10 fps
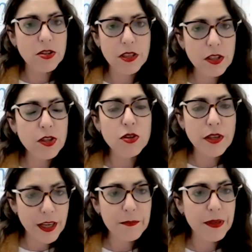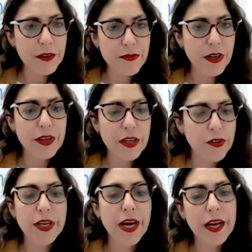You can be very
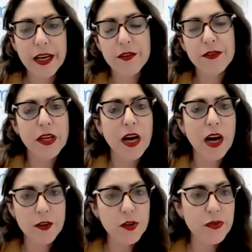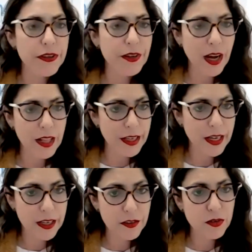creative in how you
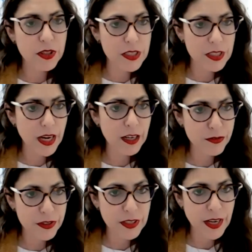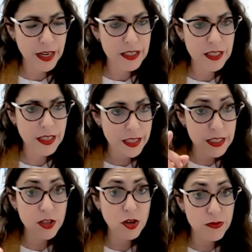retaliate to these kind of attacks
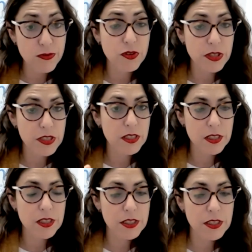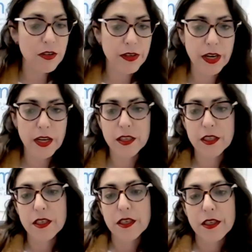against your forces in Syria
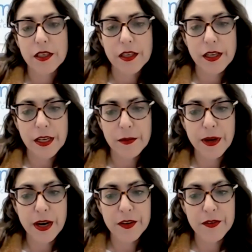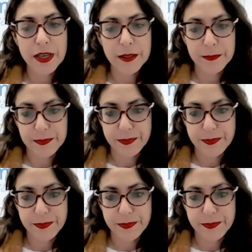by